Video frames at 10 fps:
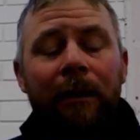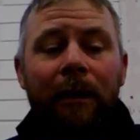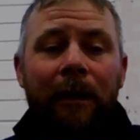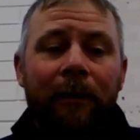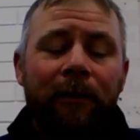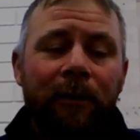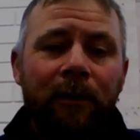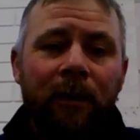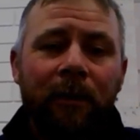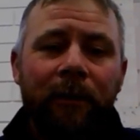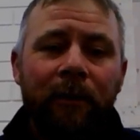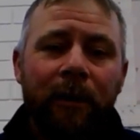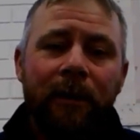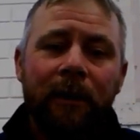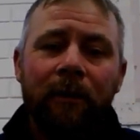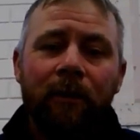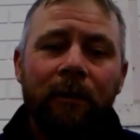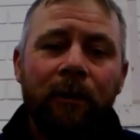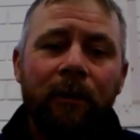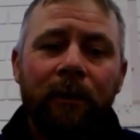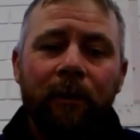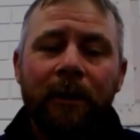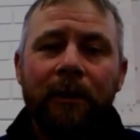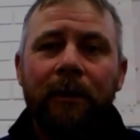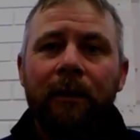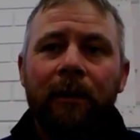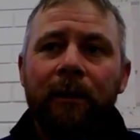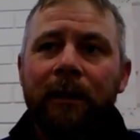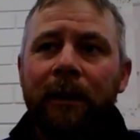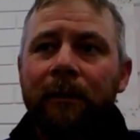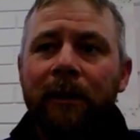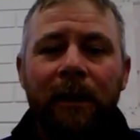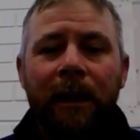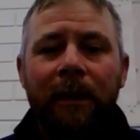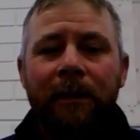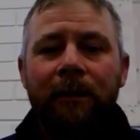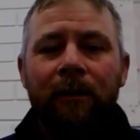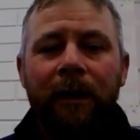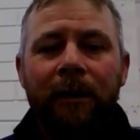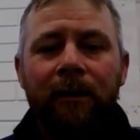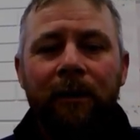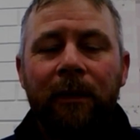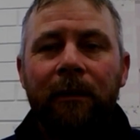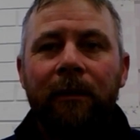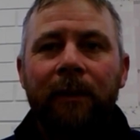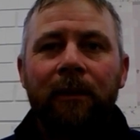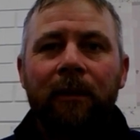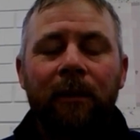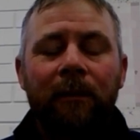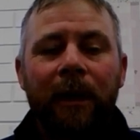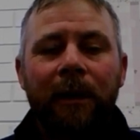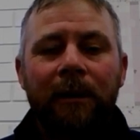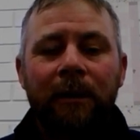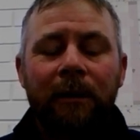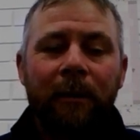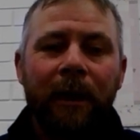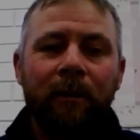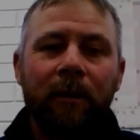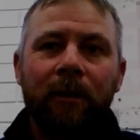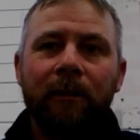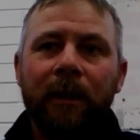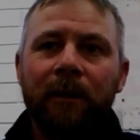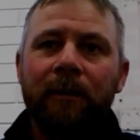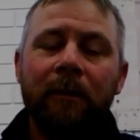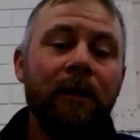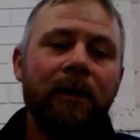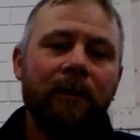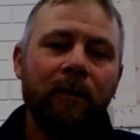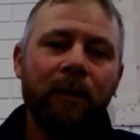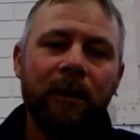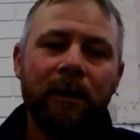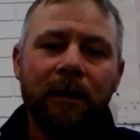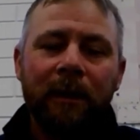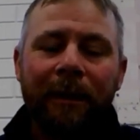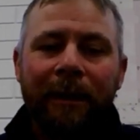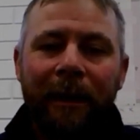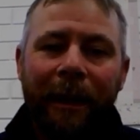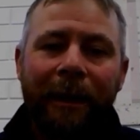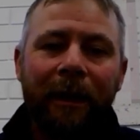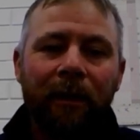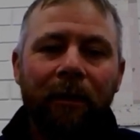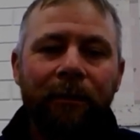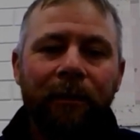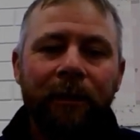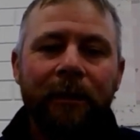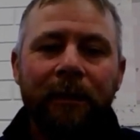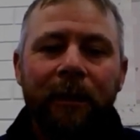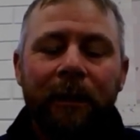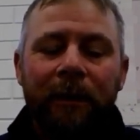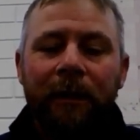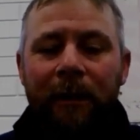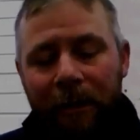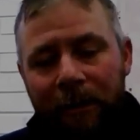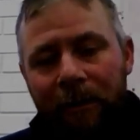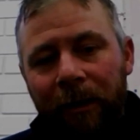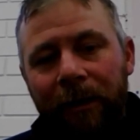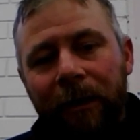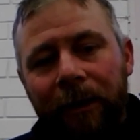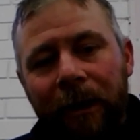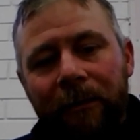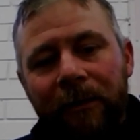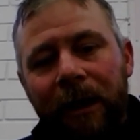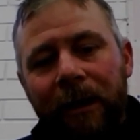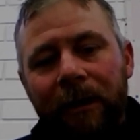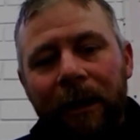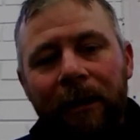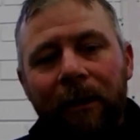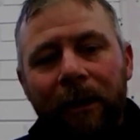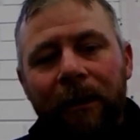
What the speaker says: And you have to feel sorry for the ones that don't want to move, the ones that were deemed as lazy and all that sort of thing. People call them lazy. It's a bad word, because most of them were just lacking confidence. And that's it comes out in that,